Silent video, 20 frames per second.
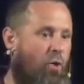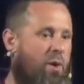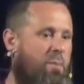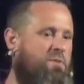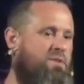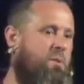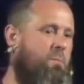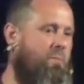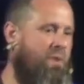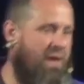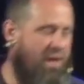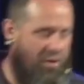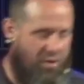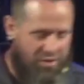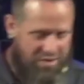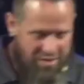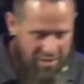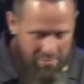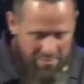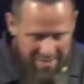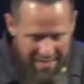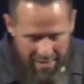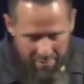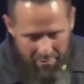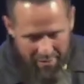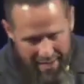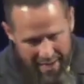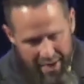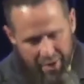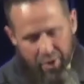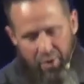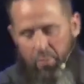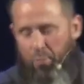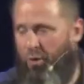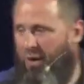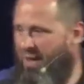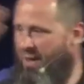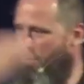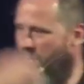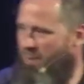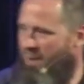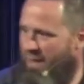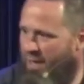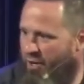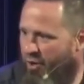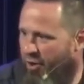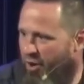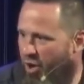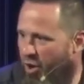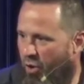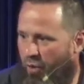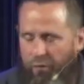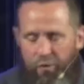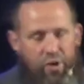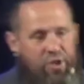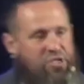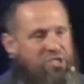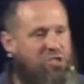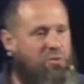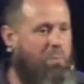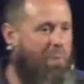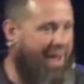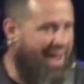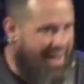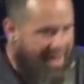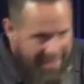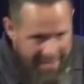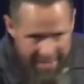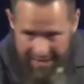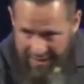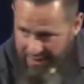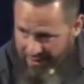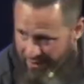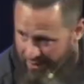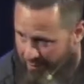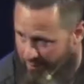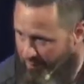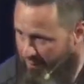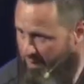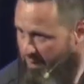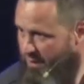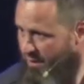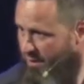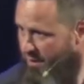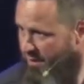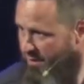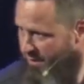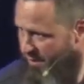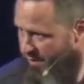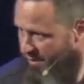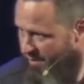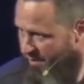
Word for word: to go up to Peter sometime later, bring Peter over, spank him,